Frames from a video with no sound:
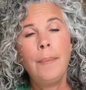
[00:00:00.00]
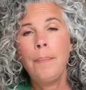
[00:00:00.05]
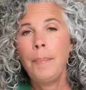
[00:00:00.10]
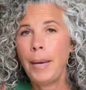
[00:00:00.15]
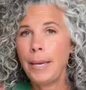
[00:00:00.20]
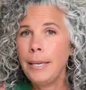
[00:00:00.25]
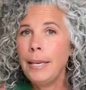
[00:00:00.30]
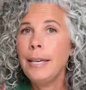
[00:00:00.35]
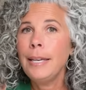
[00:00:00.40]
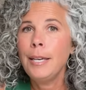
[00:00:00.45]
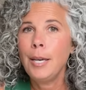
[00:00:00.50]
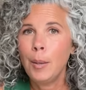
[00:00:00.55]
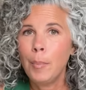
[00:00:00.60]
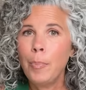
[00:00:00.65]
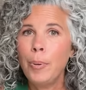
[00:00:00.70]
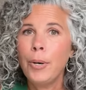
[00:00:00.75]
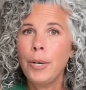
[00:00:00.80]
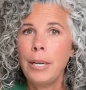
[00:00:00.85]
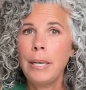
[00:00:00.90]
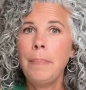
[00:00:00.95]
making a
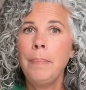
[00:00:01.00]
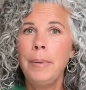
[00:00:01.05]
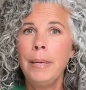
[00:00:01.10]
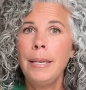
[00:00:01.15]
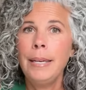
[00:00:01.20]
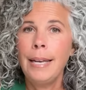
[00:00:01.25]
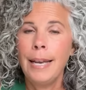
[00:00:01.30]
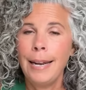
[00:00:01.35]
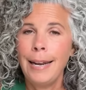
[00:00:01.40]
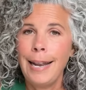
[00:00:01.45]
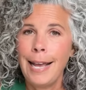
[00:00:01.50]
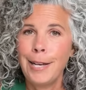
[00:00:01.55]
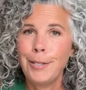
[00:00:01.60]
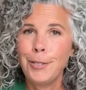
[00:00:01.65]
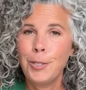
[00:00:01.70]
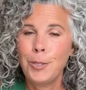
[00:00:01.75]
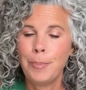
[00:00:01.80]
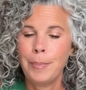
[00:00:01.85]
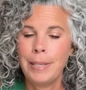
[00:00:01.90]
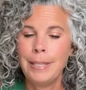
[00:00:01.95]
pretty big
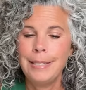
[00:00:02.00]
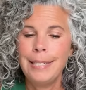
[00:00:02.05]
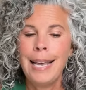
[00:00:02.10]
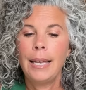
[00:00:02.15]
announcement,